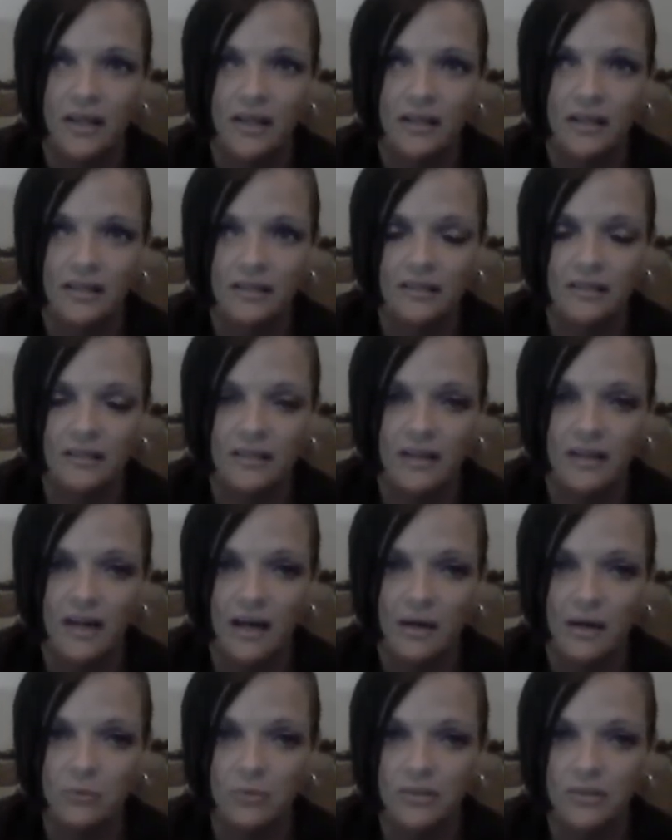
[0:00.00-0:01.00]
And
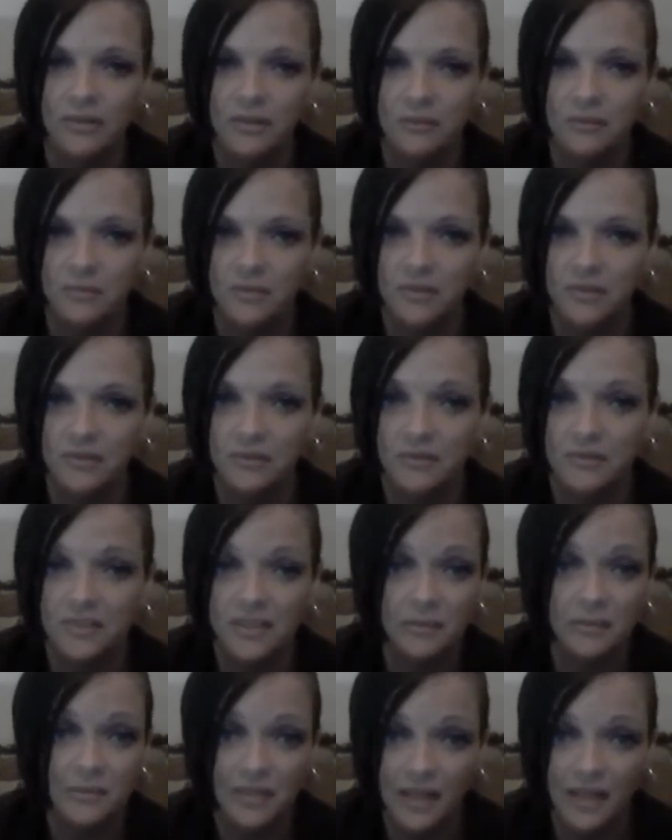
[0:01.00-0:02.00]
I really
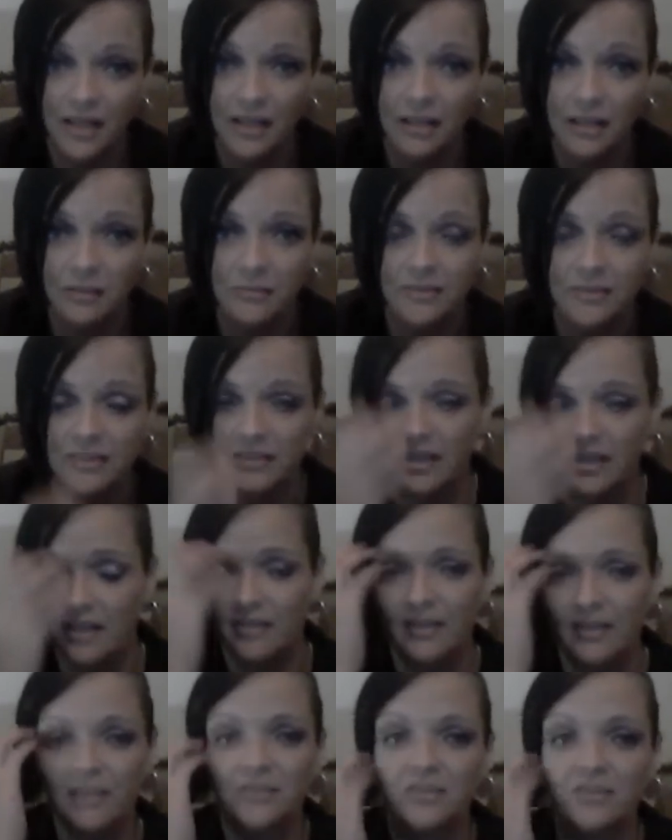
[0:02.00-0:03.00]
feel sometimes,
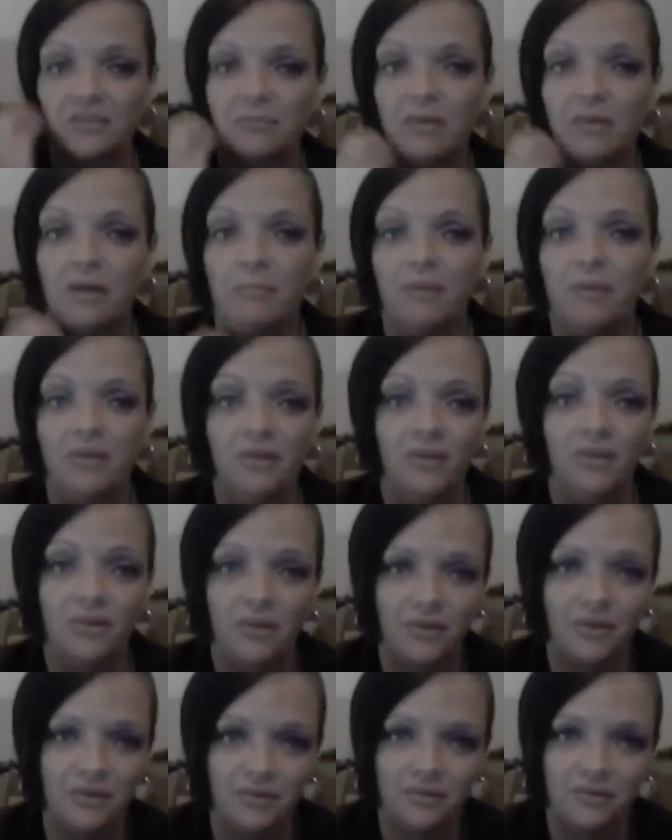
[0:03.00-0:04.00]
and that's just my
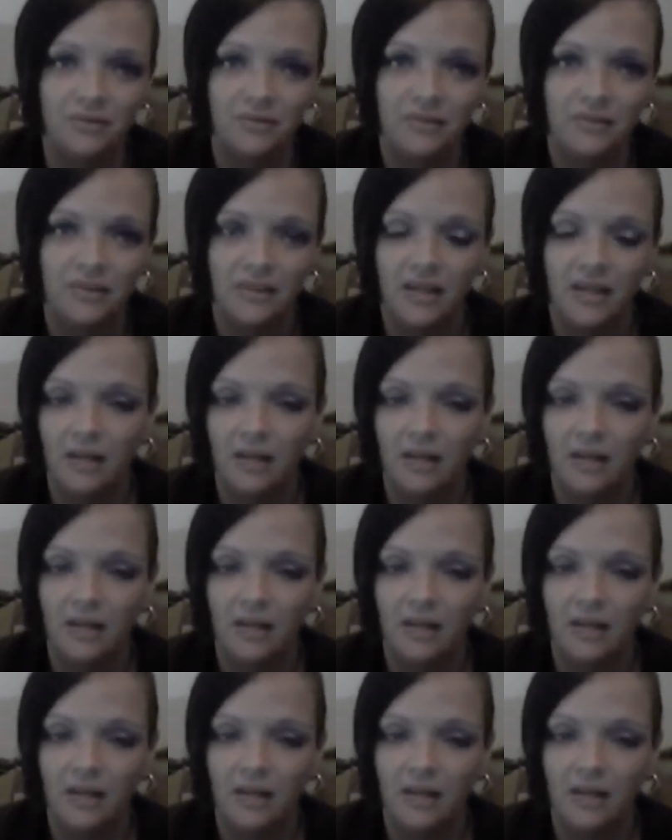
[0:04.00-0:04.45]
opinion, y'all.